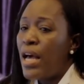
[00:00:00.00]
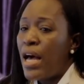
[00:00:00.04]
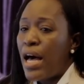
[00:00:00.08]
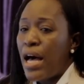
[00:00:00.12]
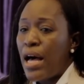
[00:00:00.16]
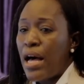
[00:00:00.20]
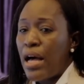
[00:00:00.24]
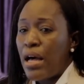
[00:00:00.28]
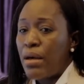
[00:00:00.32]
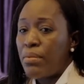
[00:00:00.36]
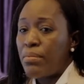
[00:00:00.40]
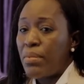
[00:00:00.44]

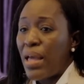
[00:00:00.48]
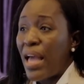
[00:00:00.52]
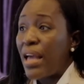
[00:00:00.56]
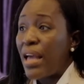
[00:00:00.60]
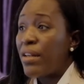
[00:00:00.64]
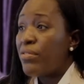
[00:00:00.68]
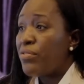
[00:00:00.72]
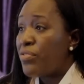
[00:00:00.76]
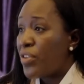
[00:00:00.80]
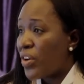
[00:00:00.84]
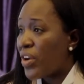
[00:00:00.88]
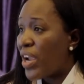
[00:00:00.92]
um,
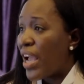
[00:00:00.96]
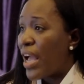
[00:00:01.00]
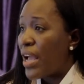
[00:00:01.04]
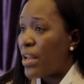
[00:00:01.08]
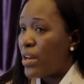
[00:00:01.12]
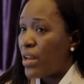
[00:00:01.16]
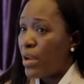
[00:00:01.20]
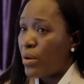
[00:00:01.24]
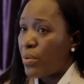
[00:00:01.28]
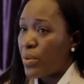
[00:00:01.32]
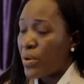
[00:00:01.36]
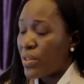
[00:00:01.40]
and very high
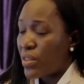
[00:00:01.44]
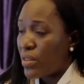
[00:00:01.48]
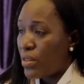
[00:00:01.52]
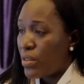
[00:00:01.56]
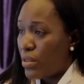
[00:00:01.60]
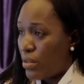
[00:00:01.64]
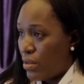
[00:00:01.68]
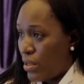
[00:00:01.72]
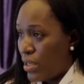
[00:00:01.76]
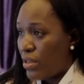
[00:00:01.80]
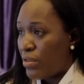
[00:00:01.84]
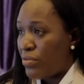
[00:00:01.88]
net worth
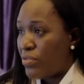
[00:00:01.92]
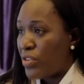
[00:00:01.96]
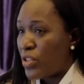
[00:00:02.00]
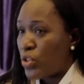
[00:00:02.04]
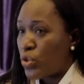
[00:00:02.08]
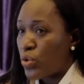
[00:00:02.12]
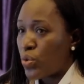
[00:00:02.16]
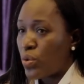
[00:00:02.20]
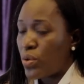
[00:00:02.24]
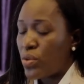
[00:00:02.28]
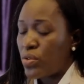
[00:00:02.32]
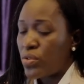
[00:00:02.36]

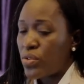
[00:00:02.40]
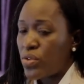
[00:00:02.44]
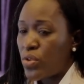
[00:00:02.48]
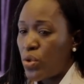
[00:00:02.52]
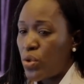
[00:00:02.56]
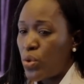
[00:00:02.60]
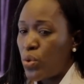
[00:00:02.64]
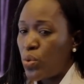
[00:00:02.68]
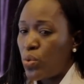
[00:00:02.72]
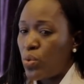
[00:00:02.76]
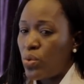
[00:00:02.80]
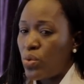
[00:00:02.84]
individuals
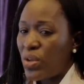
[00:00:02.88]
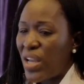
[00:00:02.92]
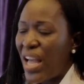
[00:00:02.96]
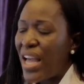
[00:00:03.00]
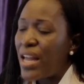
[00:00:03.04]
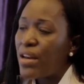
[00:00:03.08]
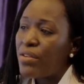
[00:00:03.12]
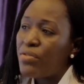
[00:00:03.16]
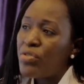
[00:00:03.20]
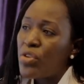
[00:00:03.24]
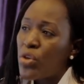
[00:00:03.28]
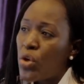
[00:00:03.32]
who
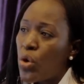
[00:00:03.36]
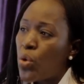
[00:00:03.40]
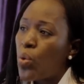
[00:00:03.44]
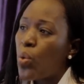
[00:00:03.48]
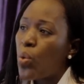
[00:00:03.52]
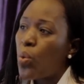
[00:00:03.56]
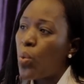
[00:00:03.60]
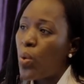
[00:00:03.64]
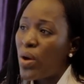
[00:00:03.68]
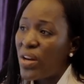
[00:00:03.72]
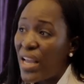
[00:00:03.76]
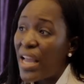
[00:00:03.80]
kind of know
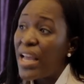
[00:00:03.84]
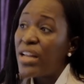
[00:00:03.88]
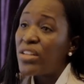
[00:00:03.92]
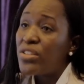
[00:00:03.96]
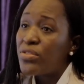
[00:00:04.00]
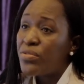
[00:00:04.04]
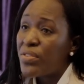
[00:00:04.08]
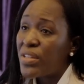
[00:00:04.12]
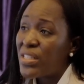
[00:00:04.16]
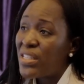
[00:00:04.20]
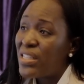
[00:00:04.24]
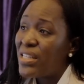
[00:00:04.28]
what a hedge
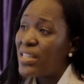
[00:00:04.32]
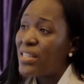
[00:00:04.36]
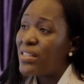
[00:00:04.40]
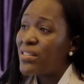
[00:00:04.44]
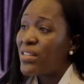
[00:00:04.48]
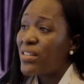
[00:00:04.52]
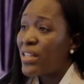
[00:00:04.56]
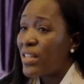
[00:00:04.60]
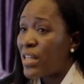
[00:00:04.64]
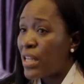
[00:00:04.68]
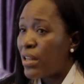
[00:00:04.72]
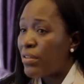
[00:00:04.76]
fund is
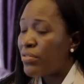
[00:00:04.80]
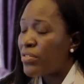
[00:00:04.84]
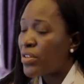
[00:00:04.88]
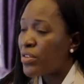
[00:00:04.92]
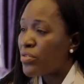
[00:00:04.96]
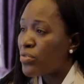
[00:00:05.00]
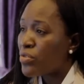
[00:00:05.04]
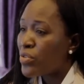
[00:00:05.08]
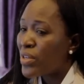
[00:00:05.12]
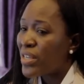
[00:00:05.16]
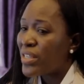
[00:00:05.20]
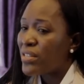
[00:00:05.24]
and the level
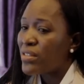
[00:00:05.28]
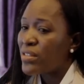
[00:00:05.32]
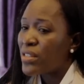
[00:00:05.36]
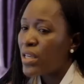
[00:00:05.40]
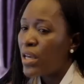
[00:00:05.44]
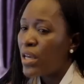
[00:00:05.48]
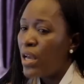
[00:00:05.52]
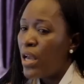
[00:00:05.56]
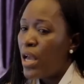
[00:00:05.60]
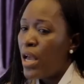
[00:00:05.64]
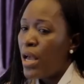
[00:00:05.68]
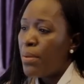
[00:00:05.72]
of risk.
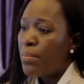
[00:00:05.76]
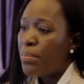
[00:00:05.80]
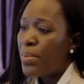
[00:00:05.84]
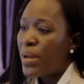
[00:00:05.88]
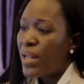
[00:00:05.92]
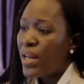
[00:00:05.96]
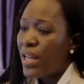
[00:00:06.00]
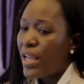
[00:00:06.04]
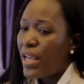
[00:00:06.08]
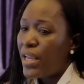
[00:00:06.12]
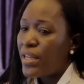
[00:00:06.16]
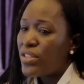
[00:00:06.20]

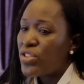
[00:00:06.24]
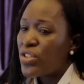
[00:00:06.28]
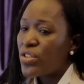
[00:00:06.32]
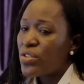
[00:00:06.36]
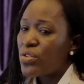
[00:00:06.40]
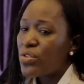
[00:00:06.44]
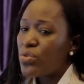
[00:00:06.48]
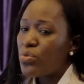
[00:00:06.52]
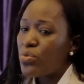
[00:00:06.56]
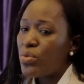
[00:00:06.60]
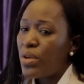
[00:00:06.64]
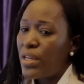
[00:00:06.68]
But it
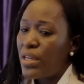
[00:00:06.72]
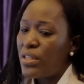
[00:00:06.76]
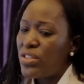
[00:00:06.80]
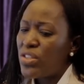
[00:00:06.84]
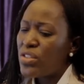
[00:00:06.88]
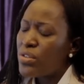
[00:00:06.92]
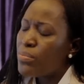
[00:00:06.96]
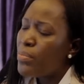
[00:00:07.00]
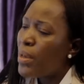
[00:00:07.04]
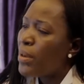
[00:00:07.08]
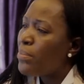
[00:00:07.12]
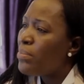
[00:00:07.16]
just it
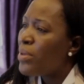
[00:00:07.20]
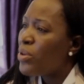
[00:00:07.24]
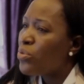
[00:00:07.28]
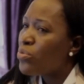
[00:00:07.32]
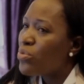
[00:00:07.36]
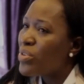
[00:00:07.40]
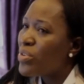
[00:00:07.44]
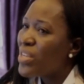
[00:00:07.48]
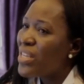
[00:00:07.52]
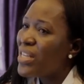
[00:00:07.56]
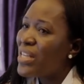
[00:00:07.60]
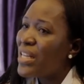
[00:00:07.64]
just made me
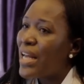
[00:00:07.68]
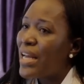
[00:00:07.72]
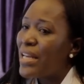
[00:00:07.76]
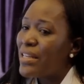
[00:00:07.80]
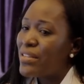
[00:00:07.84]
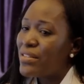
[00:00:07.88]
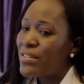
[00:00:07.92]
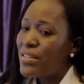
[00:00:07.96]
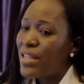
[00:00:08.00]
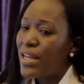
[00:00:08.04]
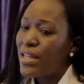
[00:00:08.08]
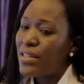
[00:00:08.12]

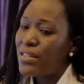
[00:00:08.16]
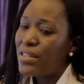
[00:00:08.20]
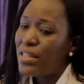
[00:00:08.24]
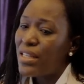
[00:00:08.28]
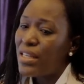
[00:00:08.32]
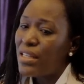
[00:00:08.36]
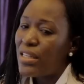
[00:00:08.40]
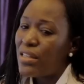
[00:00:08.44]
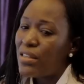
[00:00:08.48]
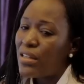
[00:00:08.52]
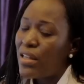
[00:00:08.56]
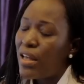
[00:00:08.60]
realize that the
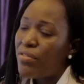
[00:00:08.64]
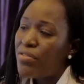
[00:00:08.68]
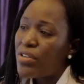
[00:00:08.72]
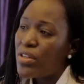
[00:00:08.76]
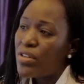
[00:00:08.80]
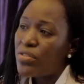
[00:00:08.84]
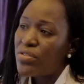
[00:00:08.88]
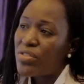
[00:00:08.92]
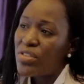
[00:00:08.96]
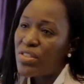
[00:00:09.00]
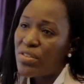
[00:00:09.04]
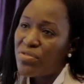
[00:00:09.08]
level
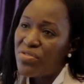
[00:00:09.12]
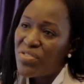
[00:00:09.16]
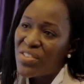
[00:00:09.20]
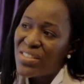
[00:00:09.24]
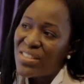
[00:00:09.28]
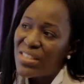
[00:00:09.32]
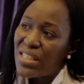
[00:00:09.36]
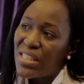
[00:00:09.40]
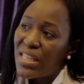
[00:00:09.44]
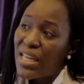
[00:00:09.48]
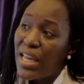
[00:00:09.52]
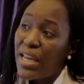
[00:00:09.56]
of
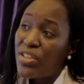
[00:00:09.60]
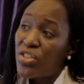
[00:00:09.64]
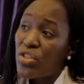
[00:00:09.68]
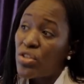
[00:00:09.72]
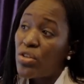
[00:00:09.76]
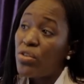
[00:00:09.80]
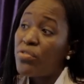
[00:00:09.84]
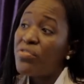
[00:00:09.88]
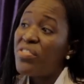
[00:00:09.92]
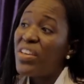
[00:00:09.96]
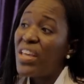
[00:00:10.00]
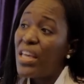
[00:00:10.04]
sophistication
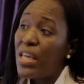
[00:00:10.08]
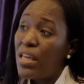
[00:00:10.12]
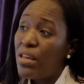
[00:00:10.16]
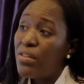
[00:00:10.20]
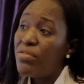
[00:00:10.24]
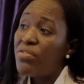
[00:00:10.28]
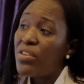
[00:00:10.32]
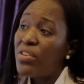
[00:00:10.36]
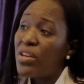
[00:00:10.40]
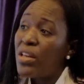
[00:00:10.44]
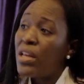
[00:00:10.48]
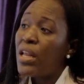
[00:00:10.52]
of
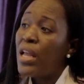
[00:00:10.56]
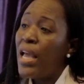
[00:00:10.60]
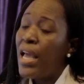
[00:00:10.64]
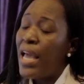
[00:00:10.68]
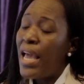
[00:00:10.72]
even